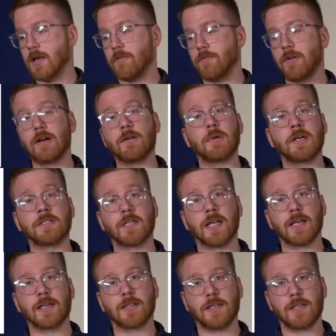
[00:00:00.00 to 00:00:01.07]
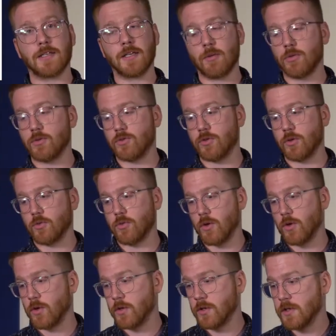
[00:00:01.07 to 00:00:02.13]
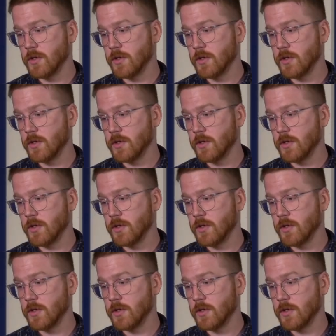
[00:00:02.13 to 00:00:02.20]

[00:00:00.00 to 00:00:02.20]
very much like the double stroke roll.